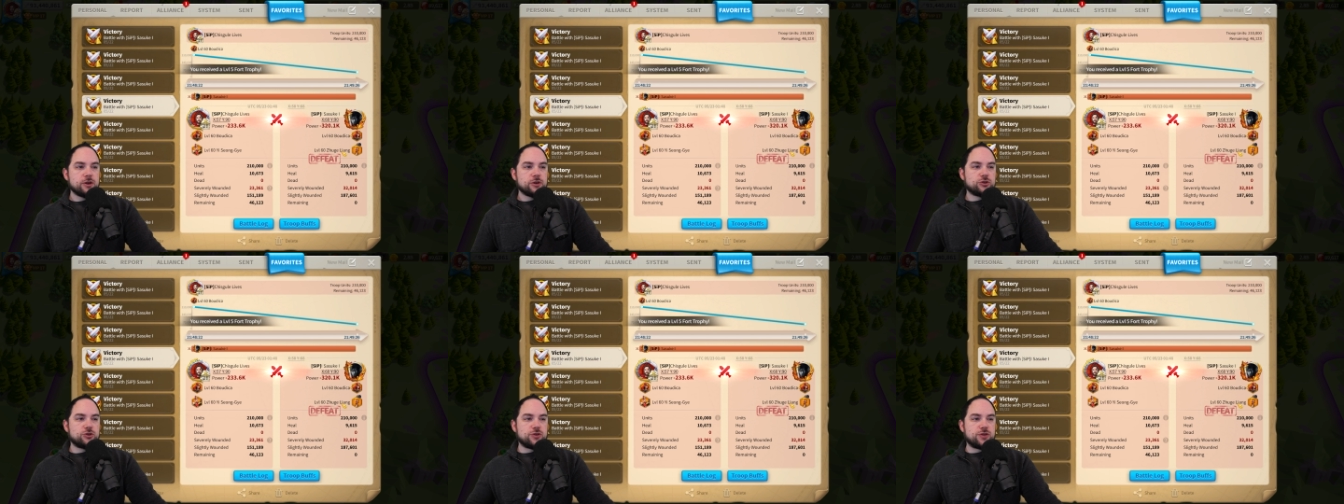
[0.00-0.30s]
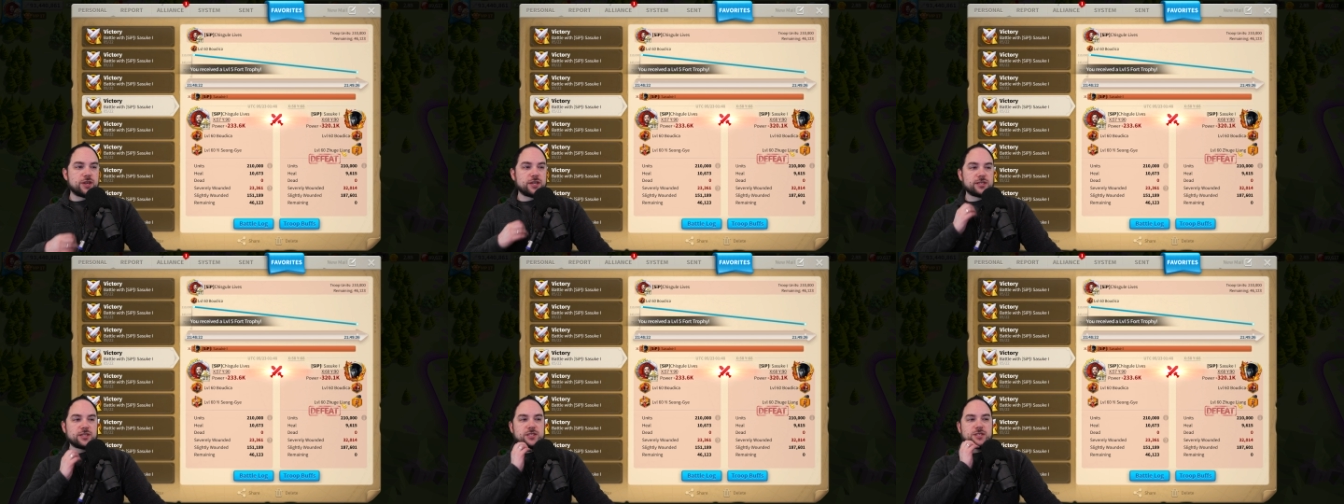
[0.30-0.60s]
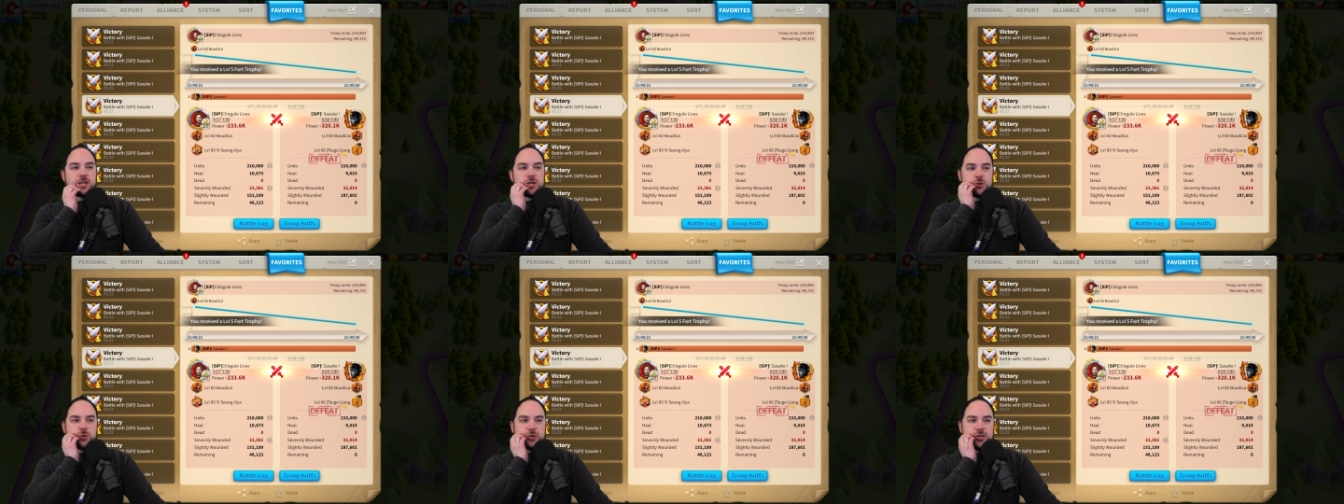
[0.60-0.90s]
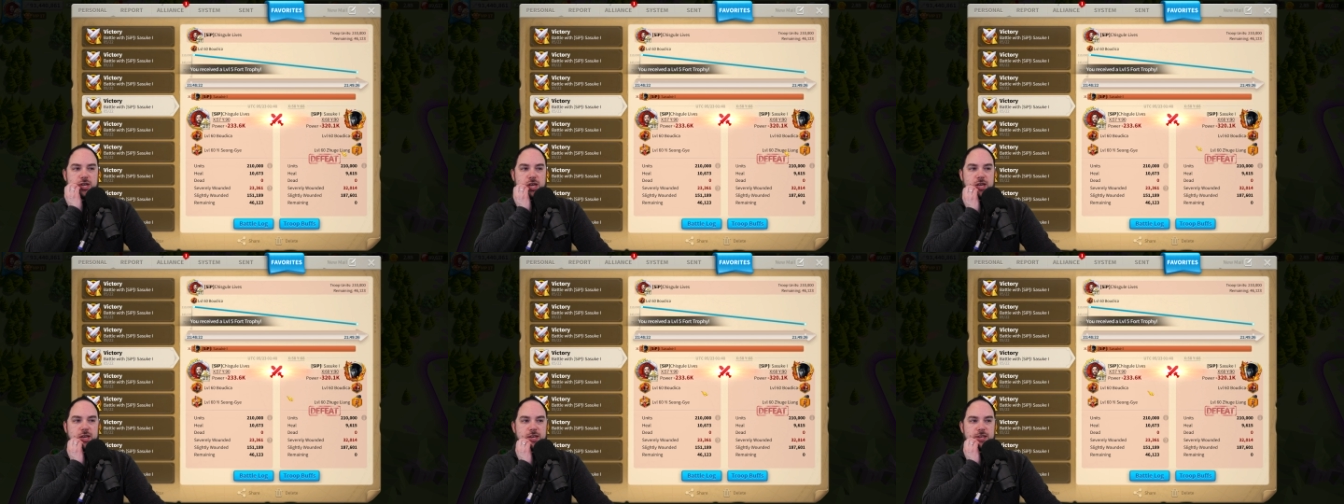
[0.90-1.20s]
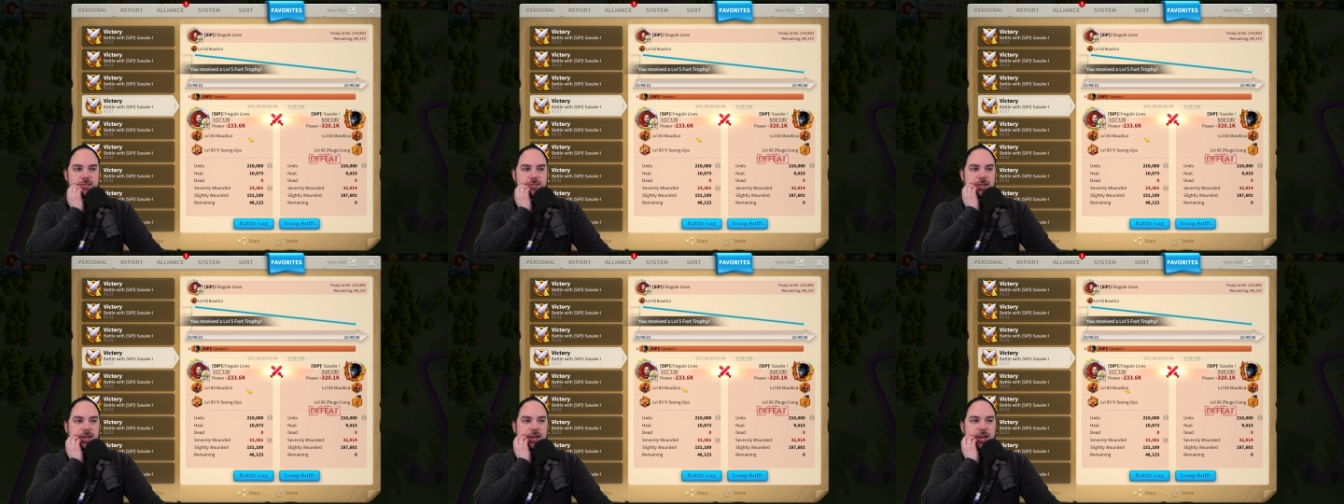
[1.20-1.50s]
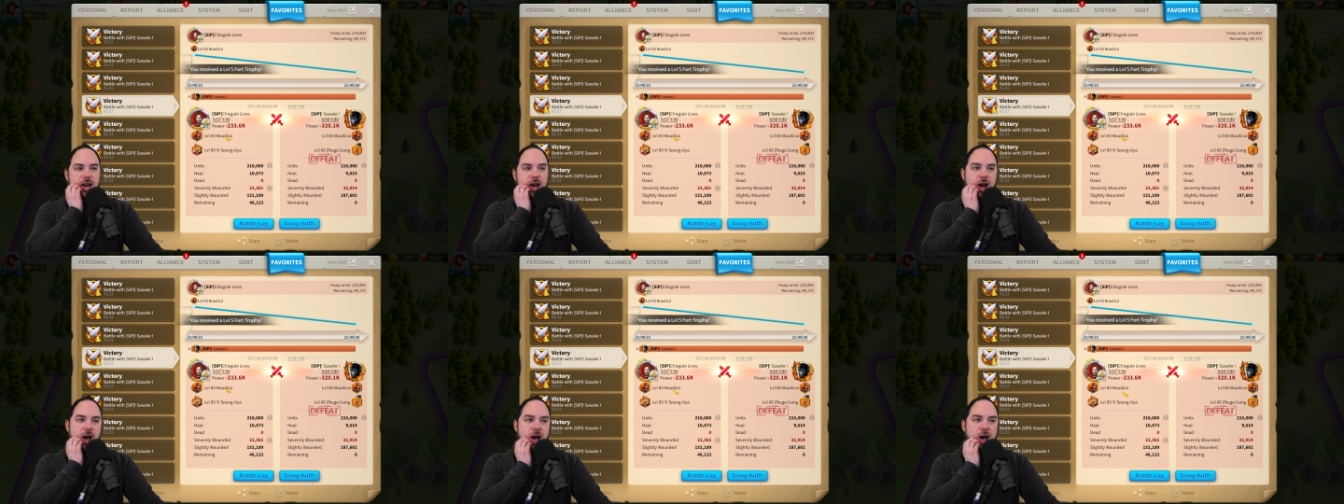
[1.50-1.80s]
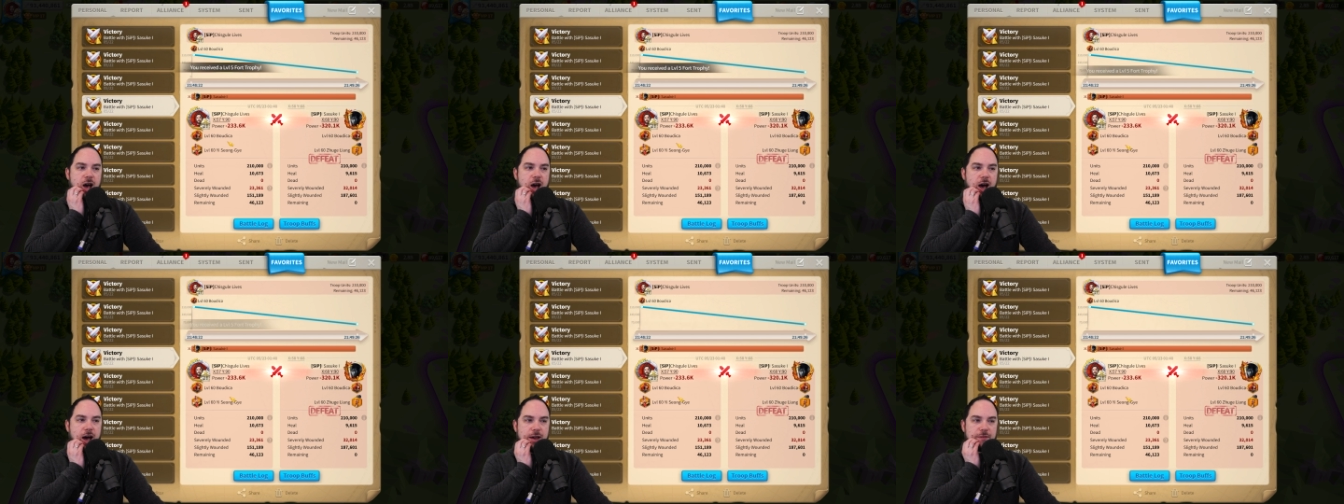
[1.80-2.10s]
So this is interesting because like
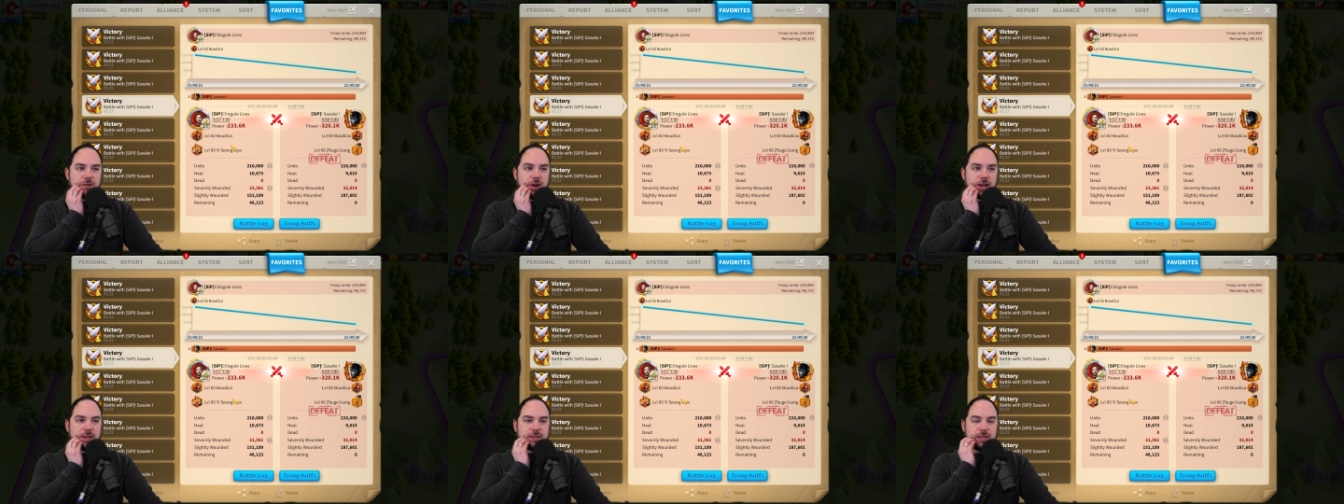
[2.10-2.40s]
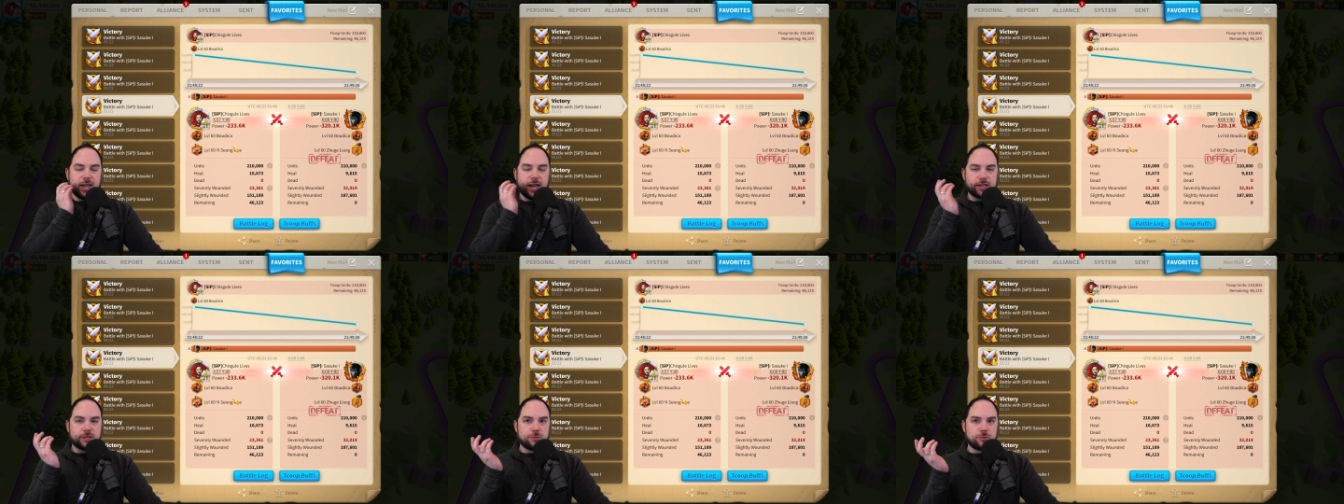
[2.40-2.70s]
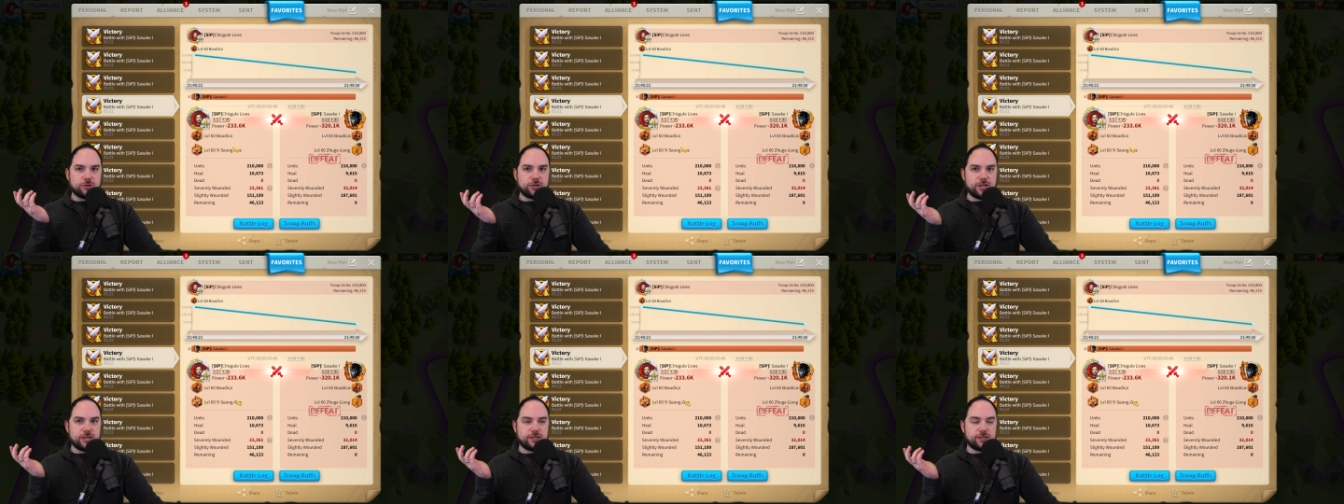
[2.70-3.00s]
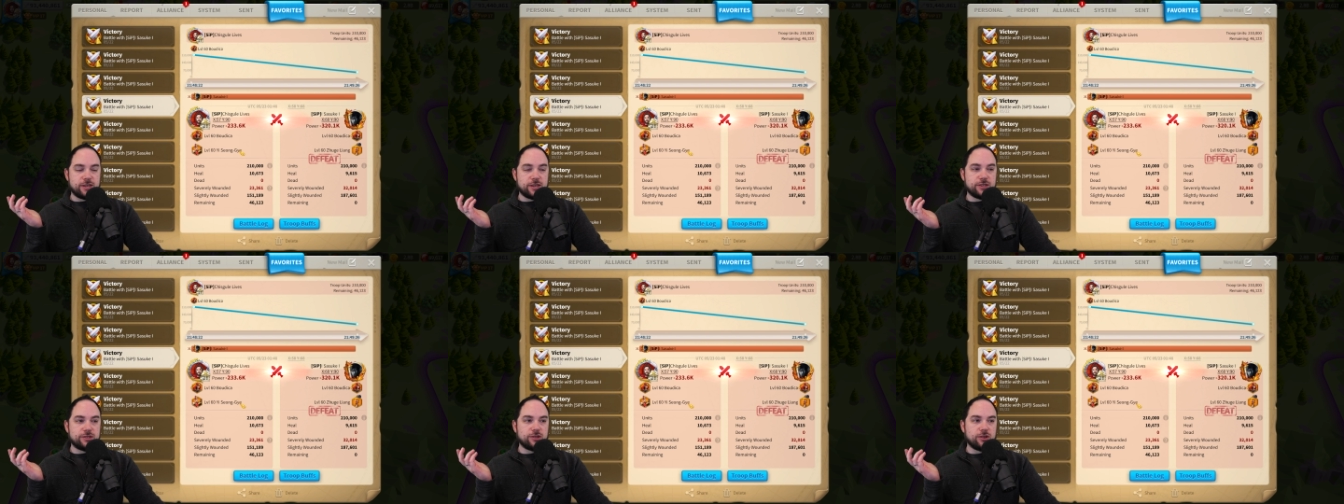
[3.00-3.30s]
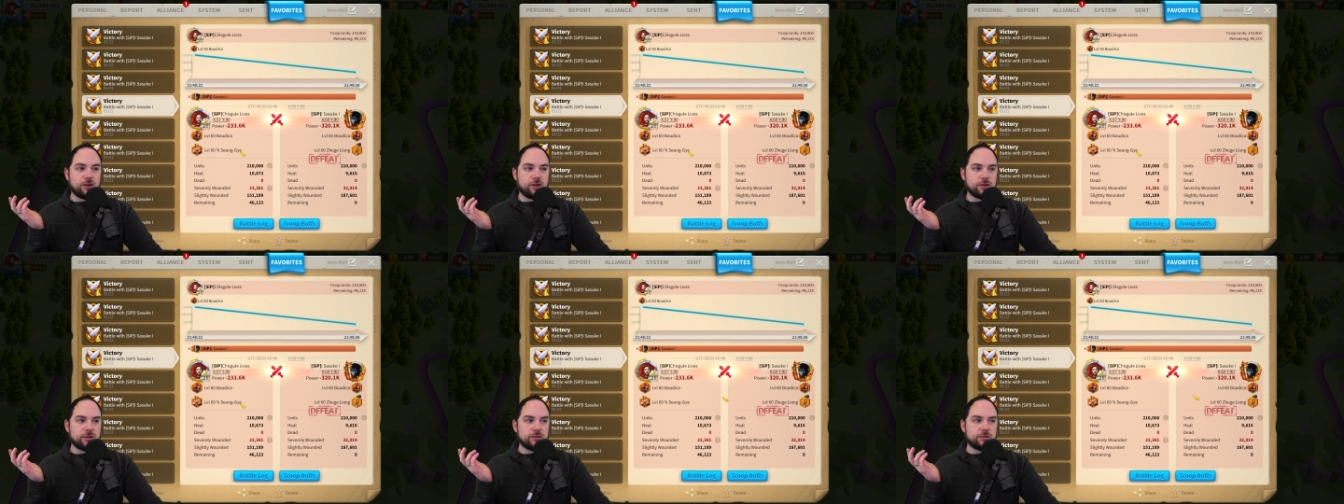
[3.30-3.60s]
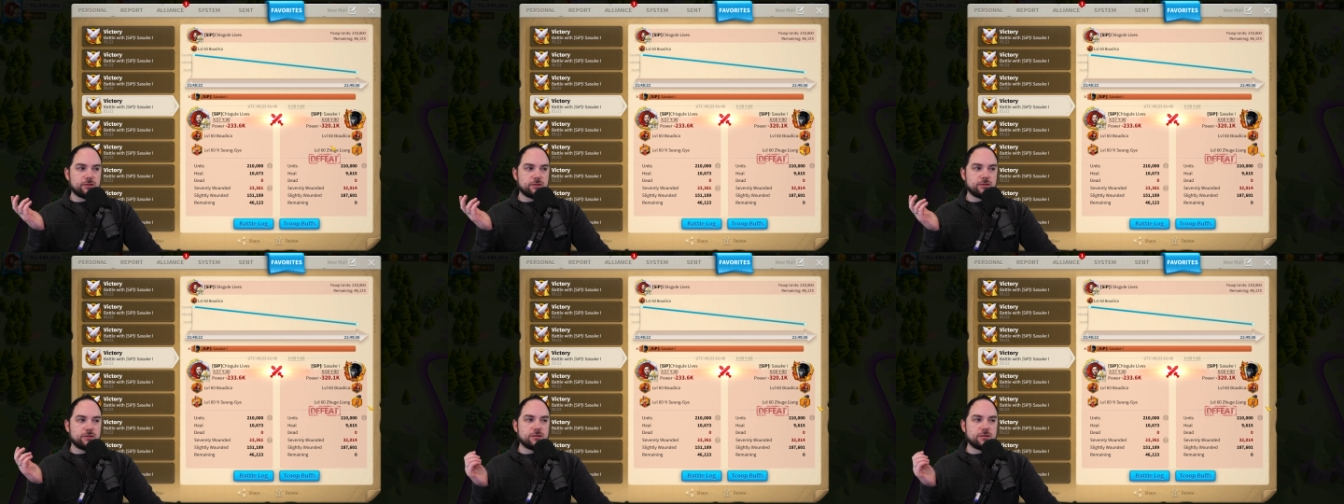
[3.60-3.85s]
I've got the expertise Esong,